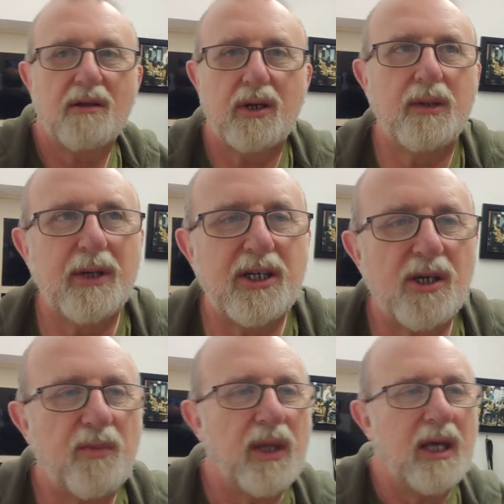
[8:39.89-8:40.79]
alkyd
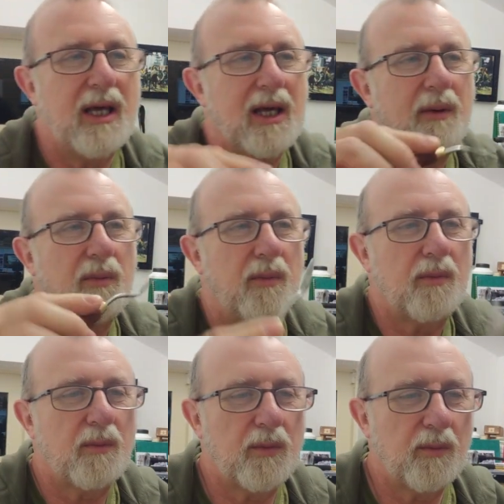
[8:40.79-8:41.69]
medium
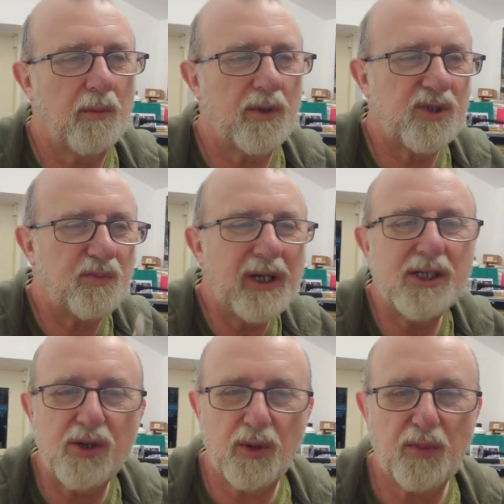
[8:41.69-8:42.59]

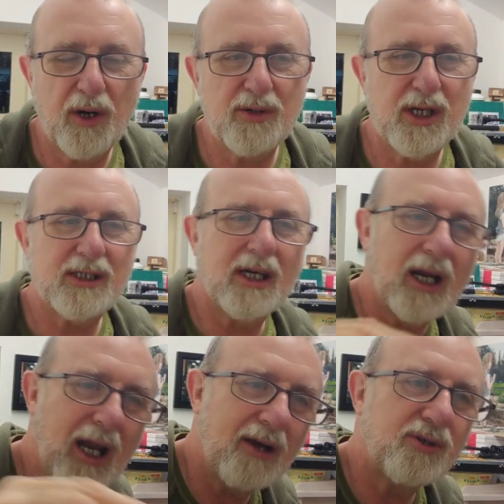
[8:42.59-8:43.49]
speeds up the process and
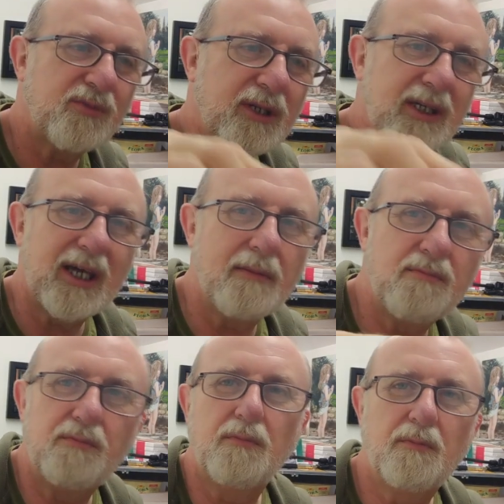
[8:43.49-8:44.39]
allows me to get
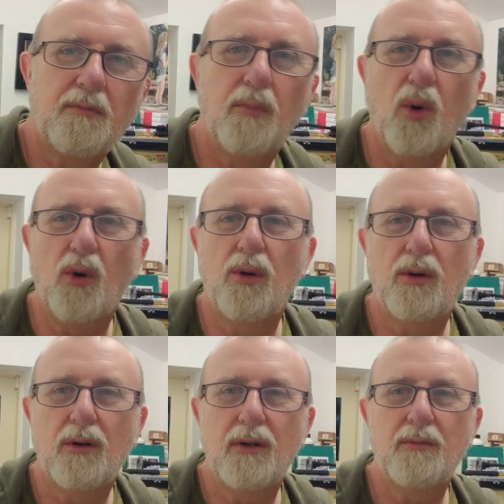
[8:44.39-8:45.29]

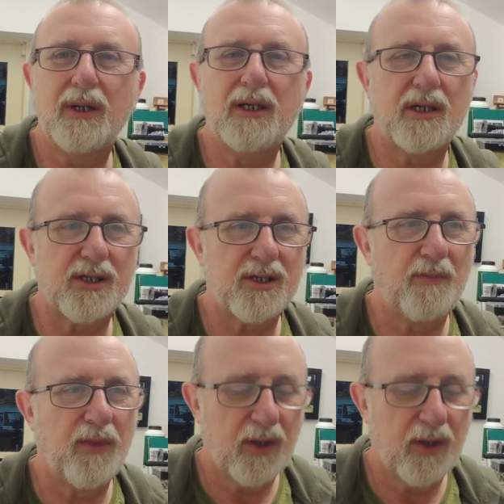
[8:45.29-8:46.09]
more immediate